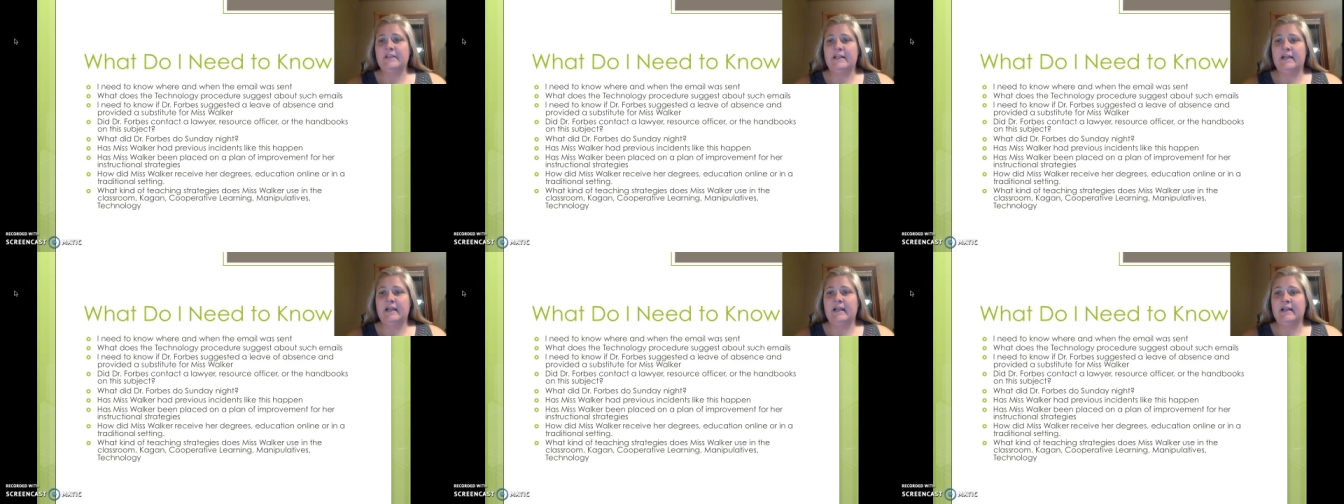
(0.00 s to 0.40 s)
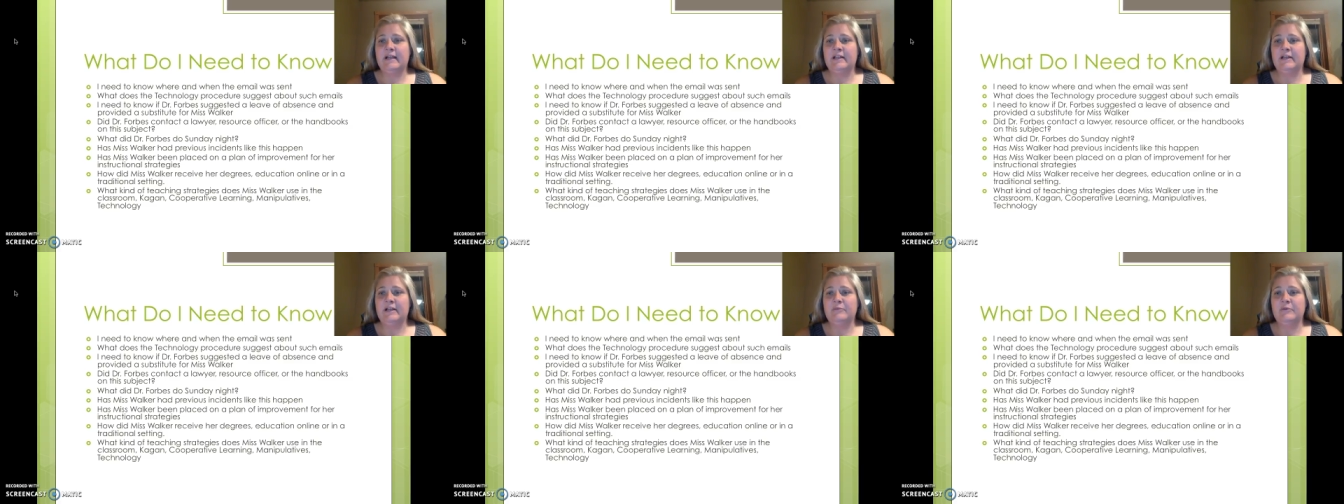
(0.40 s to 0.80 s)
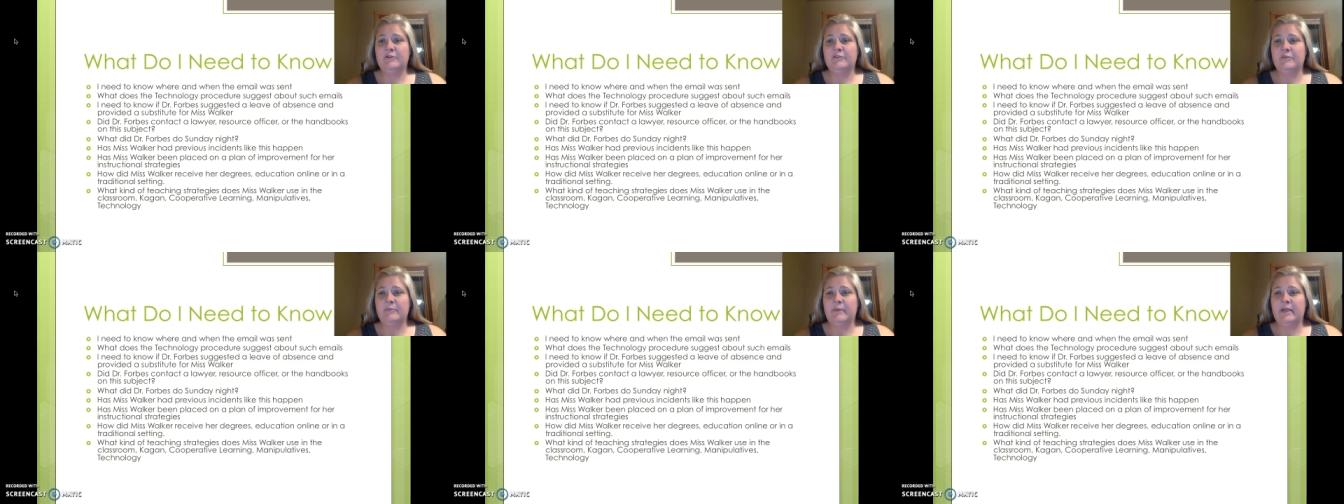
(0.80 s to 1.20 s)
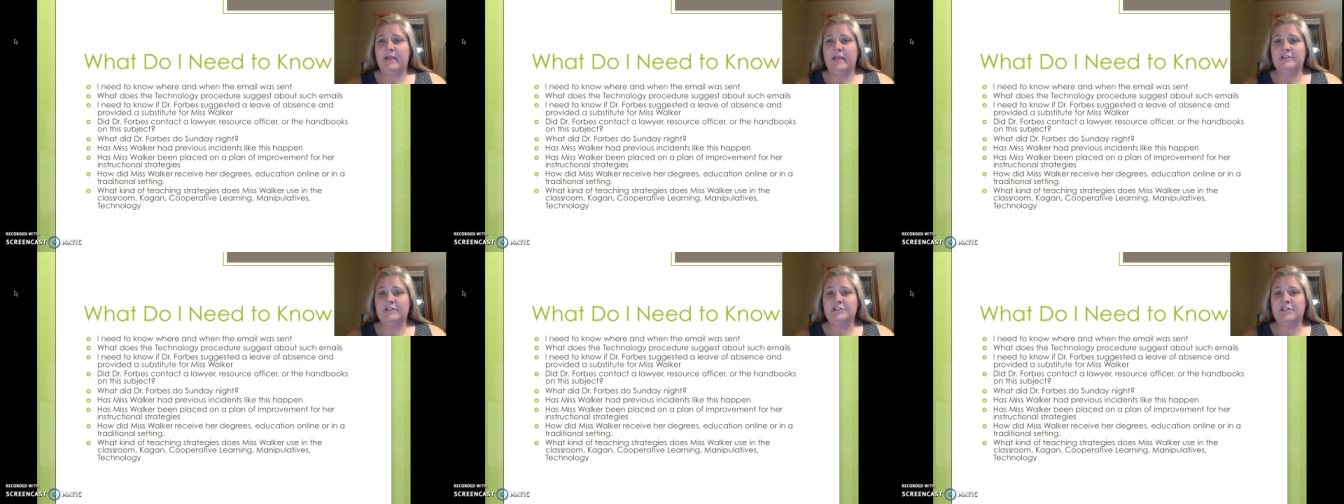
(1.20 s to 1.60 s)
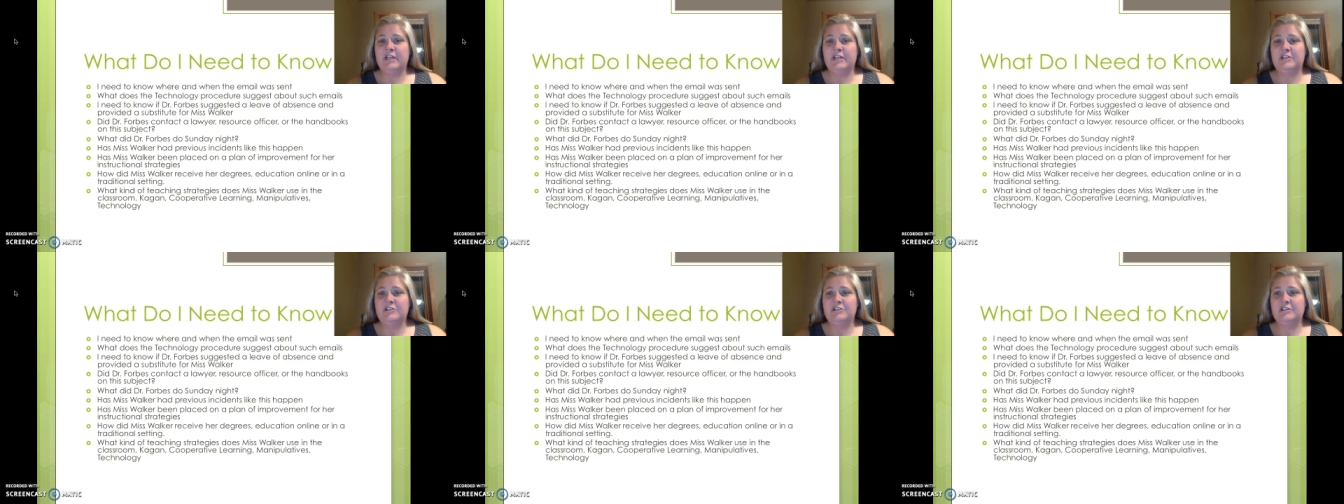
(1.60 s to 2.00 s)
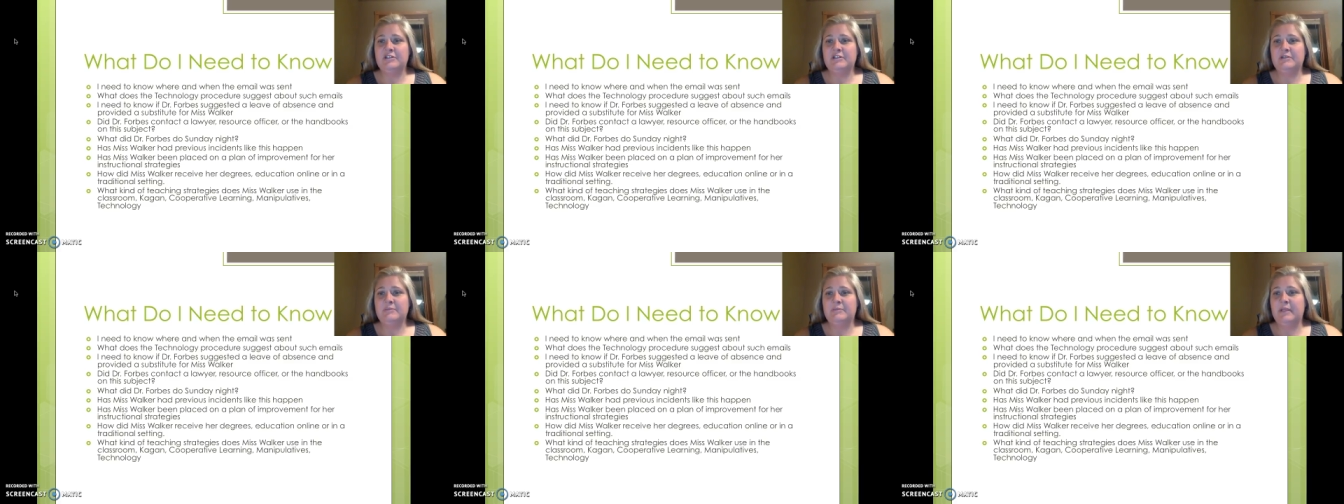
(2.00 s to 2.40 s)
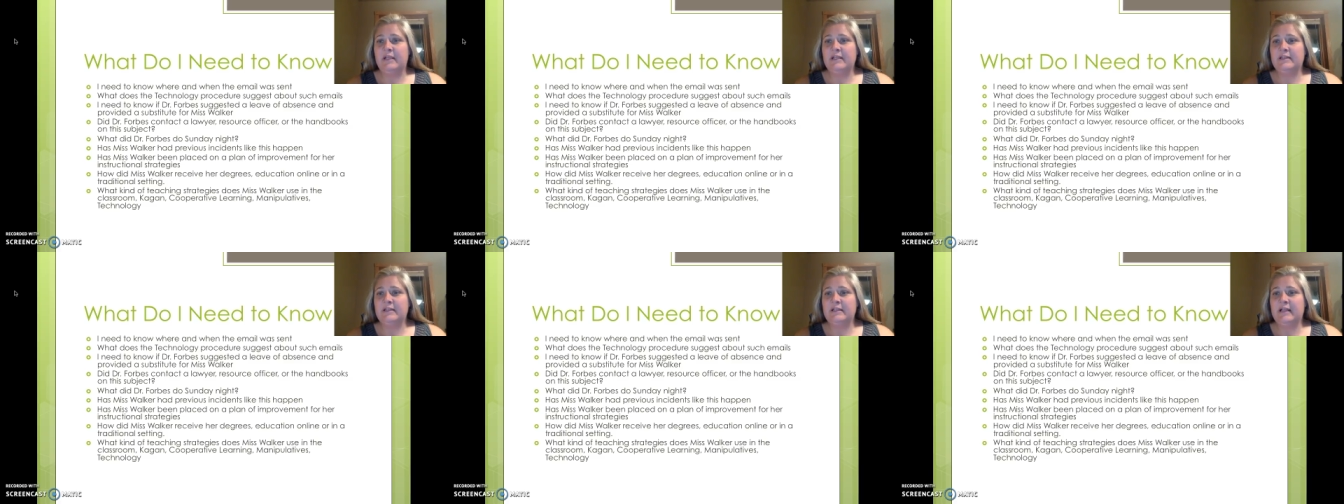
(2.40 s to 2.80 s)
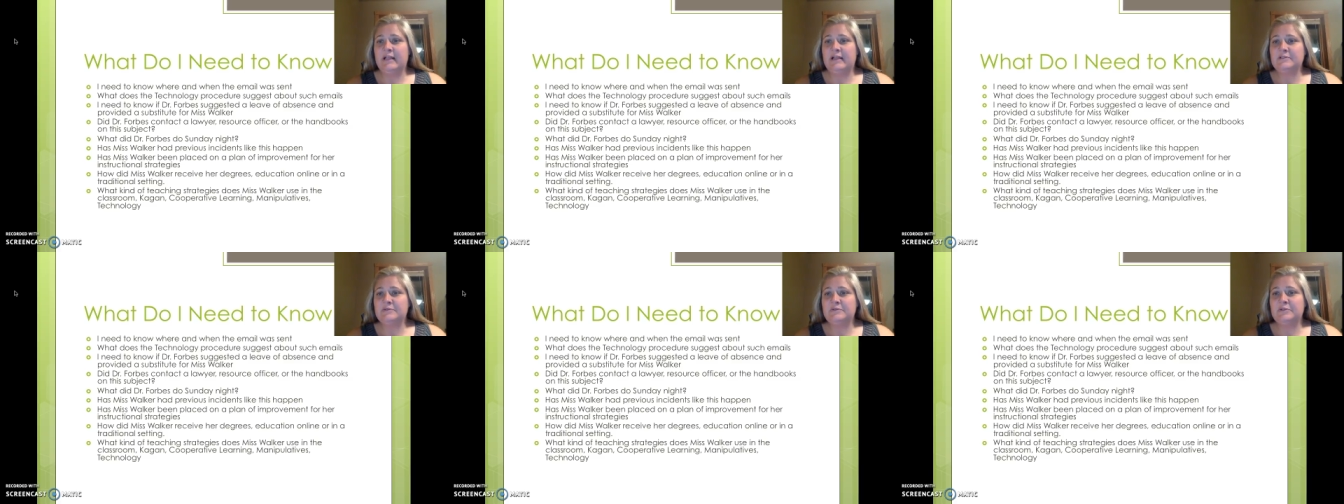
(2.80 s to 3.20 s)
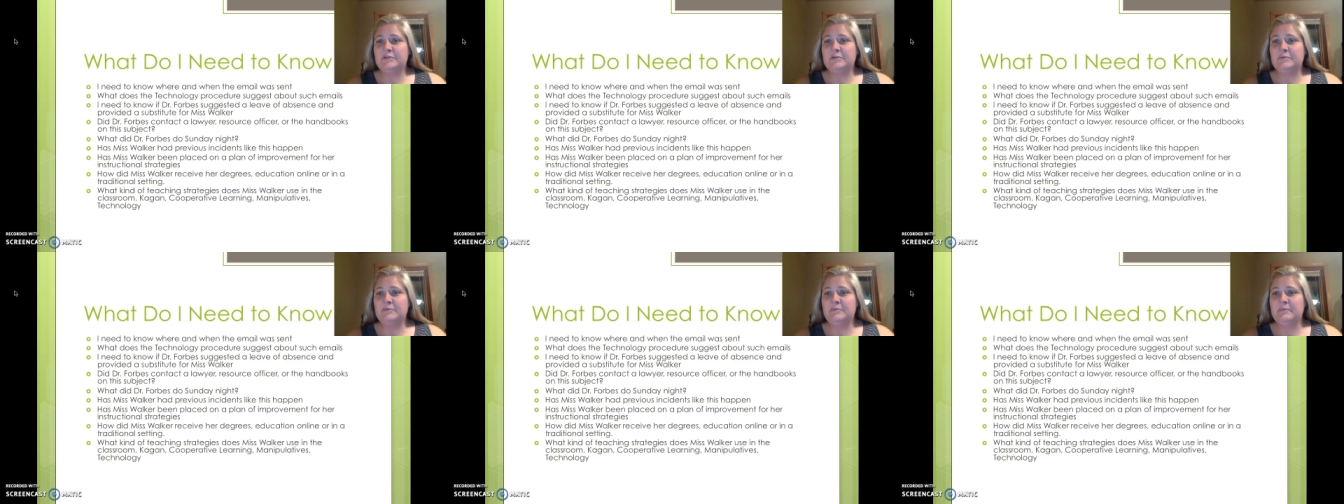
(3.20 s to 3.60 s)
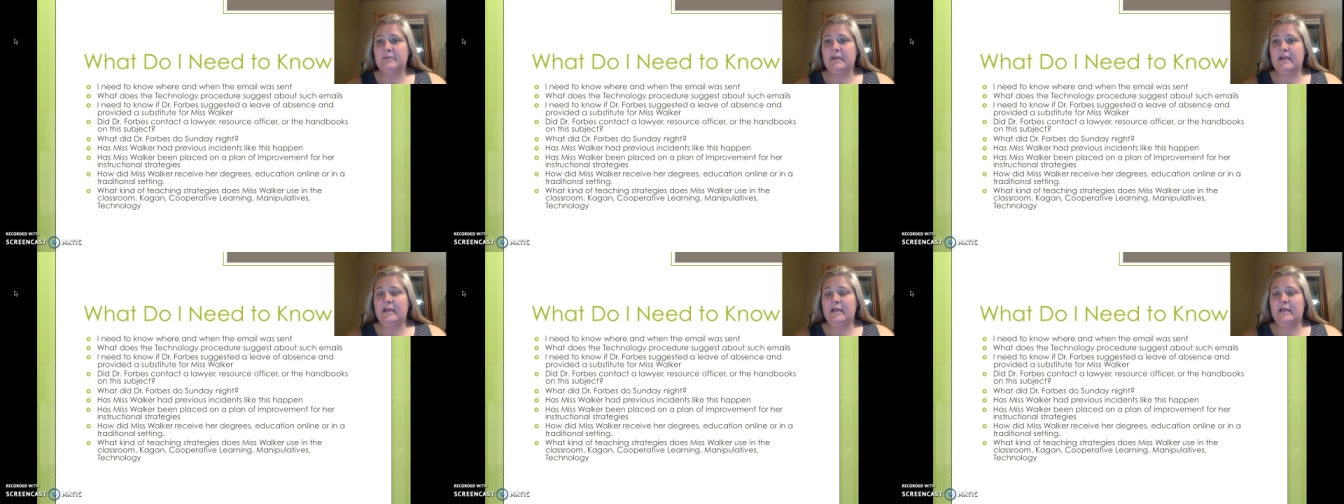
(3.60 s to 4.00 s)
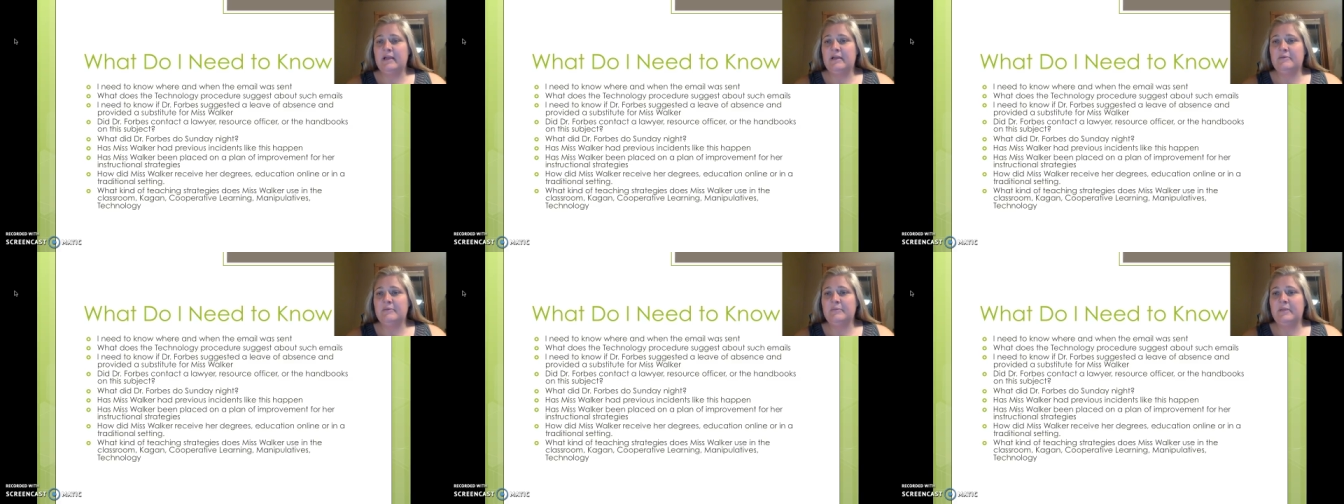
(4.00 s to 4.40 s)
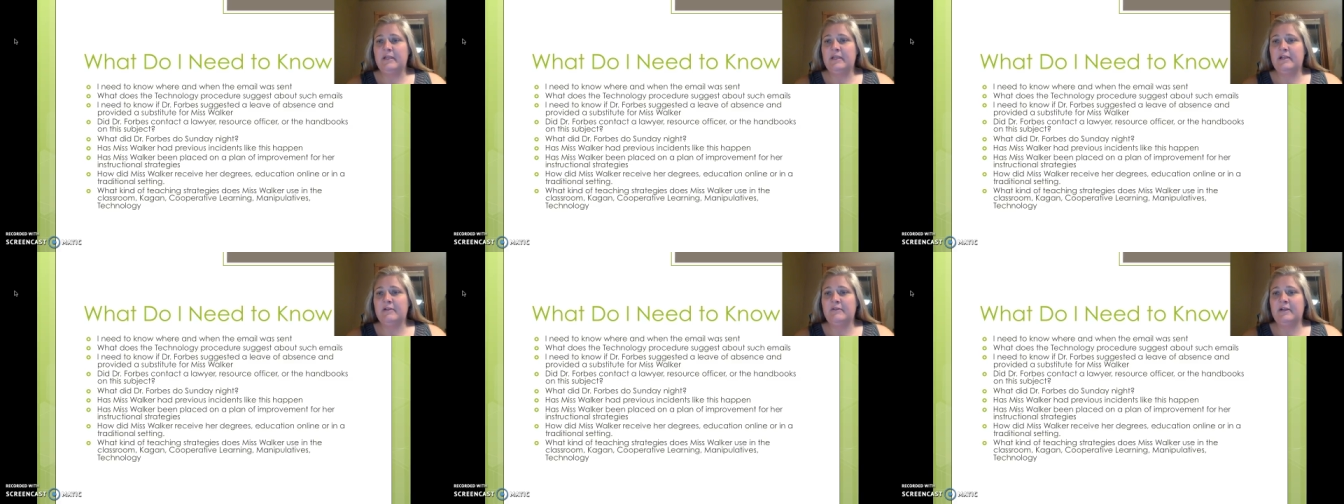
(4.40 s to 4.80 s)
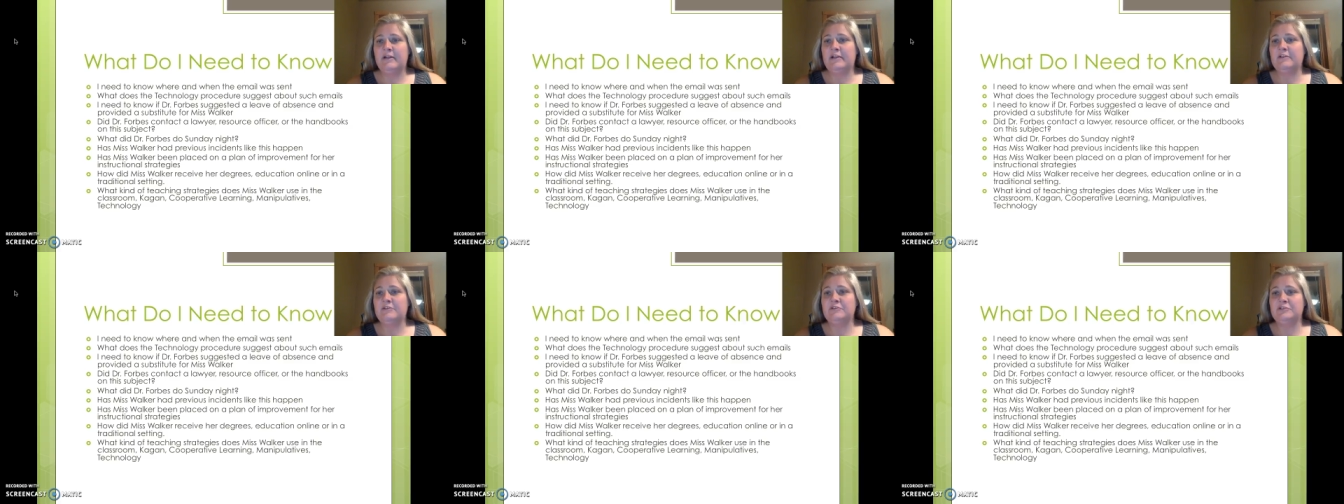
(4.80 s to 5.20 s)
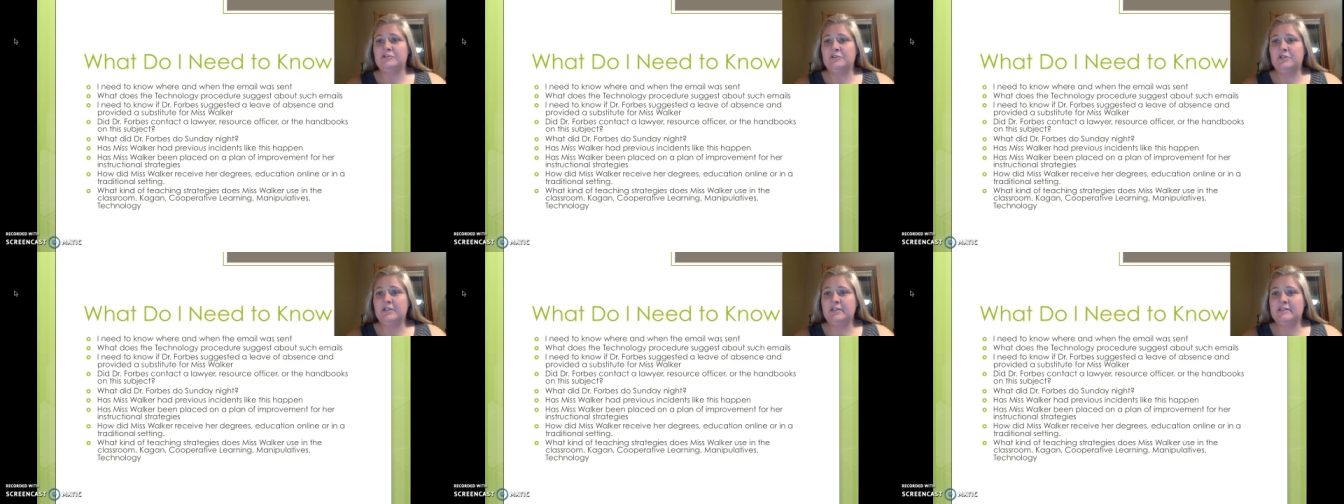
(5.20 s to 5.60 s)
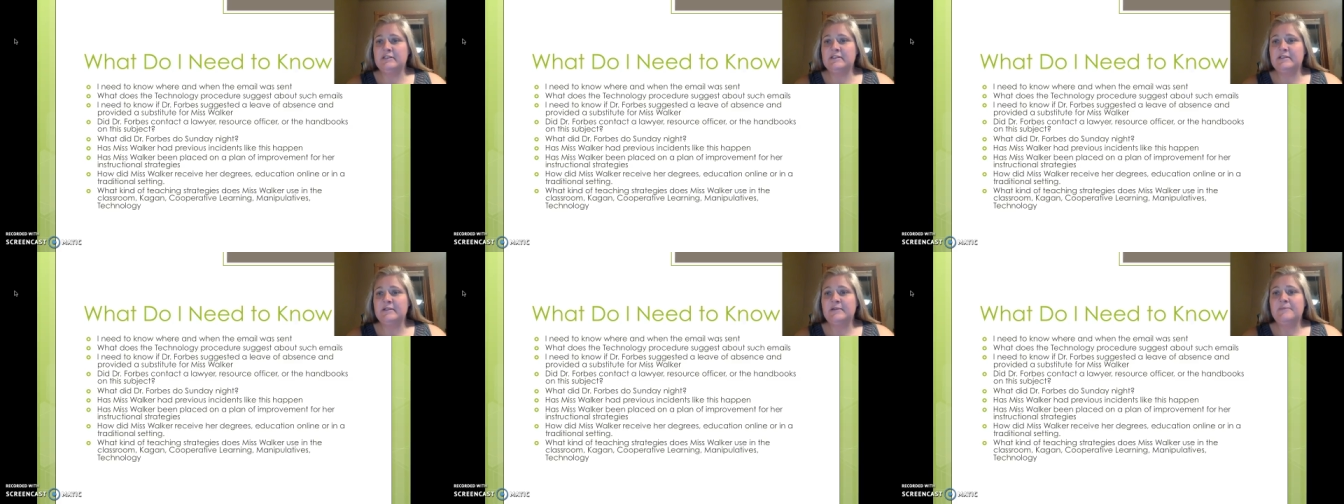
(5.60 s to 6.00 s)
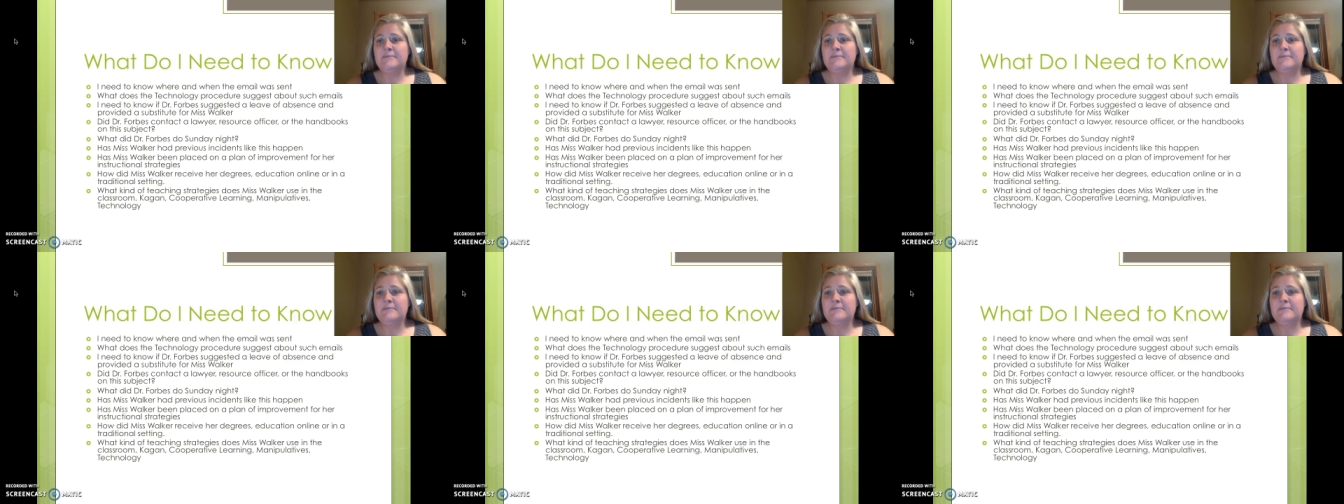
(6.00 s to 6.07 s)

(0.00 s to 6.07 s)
that I got a lot more from my education being in the classroom, being around other students,